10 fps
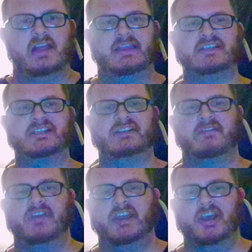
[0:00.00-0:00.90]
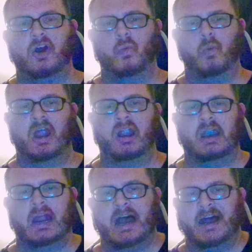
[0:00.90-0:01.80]
This is a video where
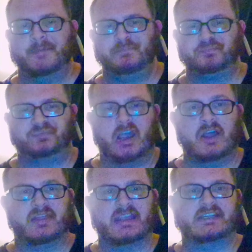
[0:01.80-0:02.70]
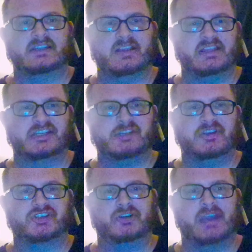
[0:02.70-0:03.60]
uh, uh, this is this is
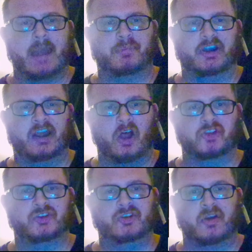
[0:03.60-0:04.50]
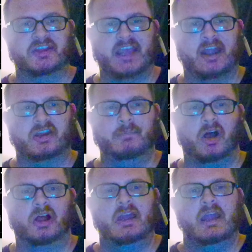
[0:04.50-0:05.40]
Mr. Dapper, and also known as Anarchy
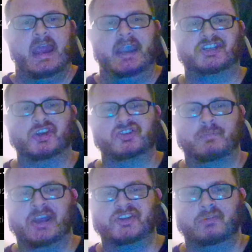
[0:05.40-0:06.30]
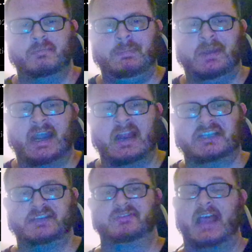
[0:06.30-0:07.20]
Ball, and he shows a picture of me behind a
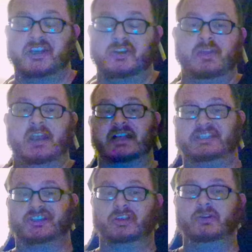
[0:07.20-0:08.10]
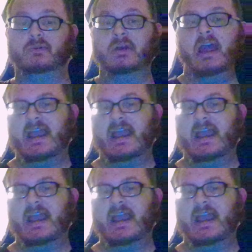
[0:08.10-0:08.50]
Nazi flag doing the Nazi salute.